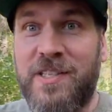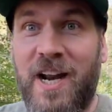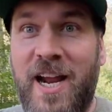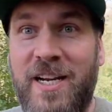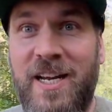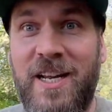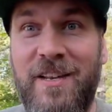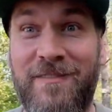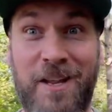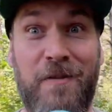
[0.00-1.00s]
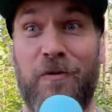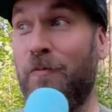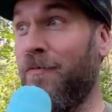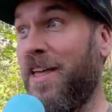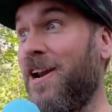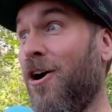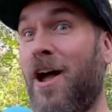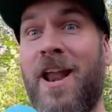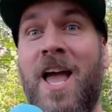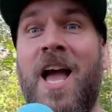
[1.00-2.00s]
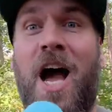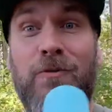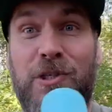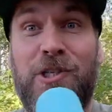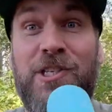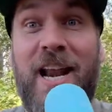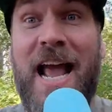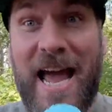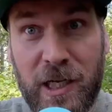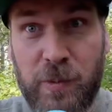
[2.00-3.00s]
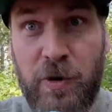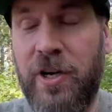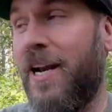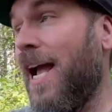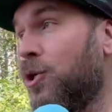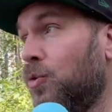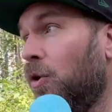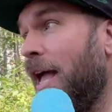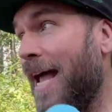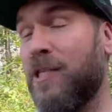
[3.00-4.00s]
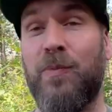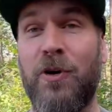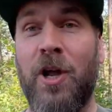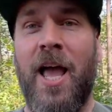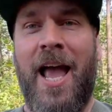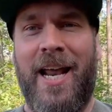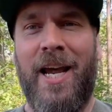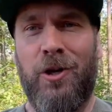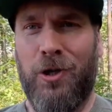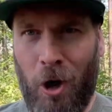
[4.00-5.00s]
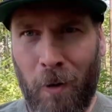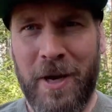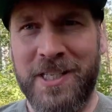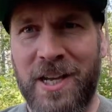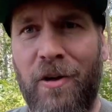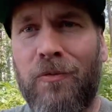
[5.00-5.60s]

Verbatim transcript: that I needed? And then from then on, I was just an expert, an actual expert, and I could call myself